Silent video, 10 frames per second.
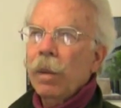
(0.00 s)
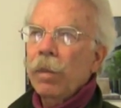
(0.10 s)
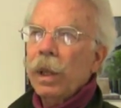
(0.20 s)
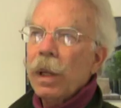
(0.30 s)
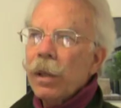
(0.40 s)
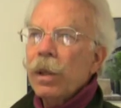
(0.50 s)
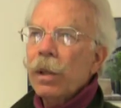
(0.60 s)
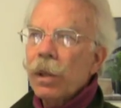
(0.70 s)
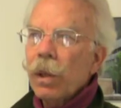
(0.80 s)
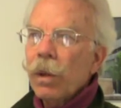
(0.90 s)
because
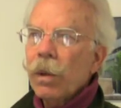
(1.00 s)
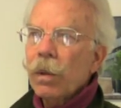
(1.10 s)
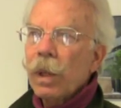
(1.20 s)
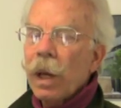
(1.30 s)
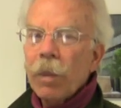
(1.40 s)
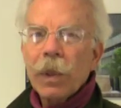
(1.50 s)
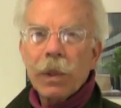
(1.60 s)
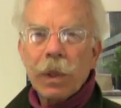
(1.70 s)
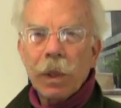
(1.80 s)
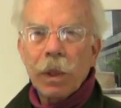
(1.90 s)
they're so
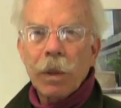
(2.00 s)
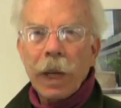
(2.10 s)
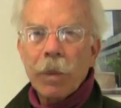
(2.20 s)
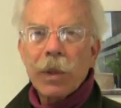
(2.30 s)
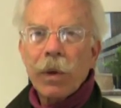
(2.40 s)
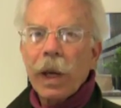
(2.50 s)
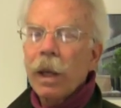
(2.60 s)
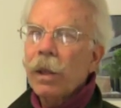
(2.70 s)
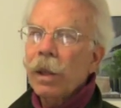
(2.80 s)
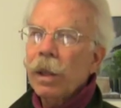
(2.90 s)
timeless and
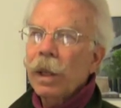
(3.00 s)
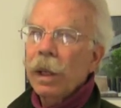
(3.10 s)
abstract, that